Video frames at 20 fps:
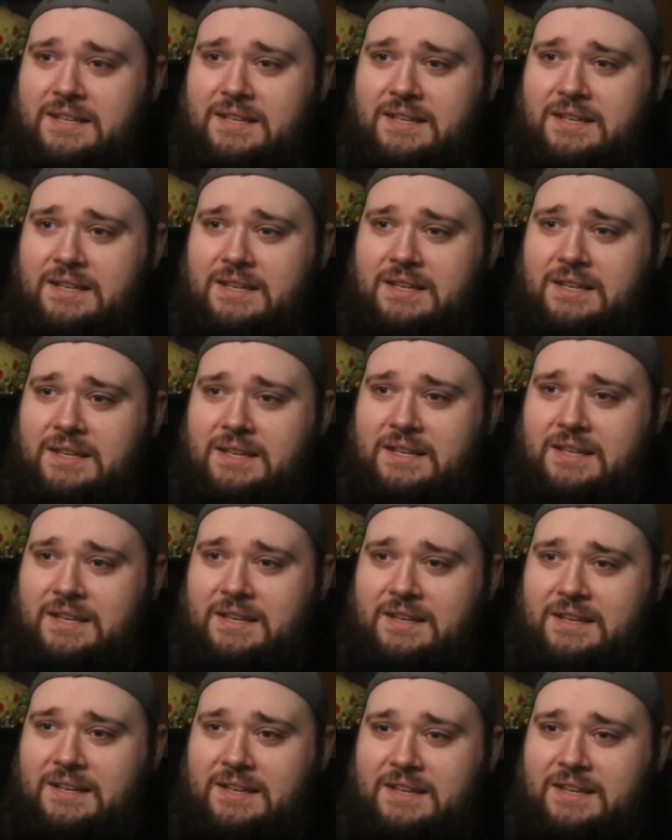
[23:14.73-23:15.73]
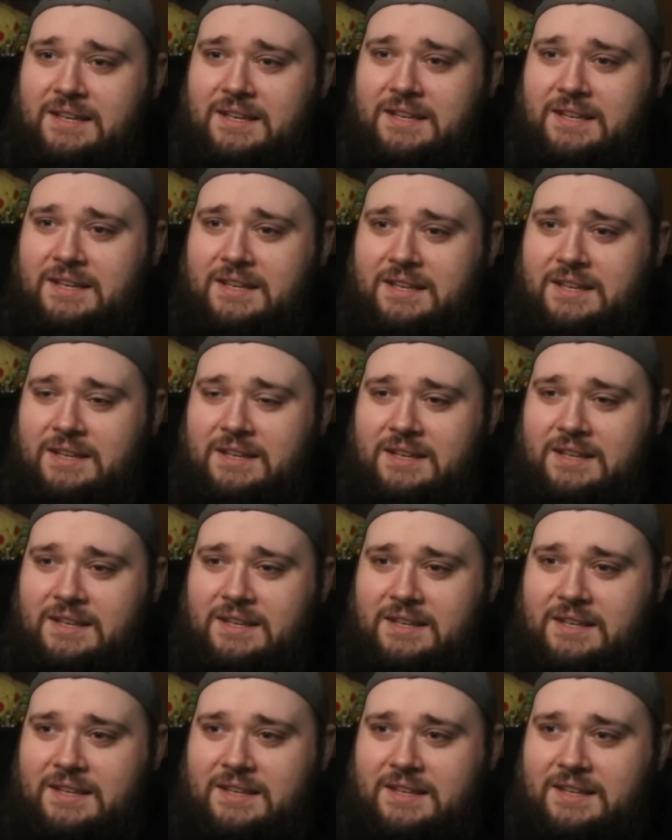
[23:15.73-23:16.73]

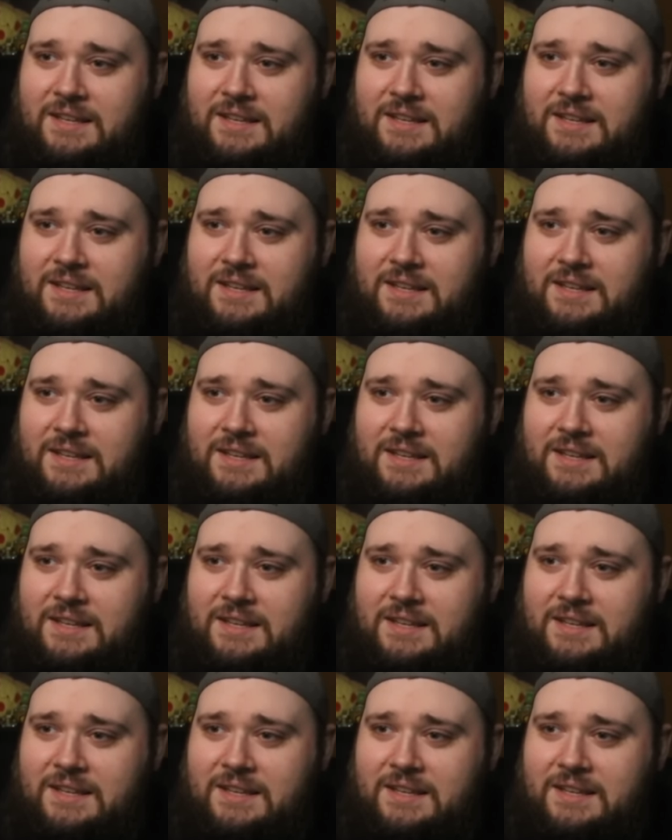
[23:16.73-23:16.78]
[no speech]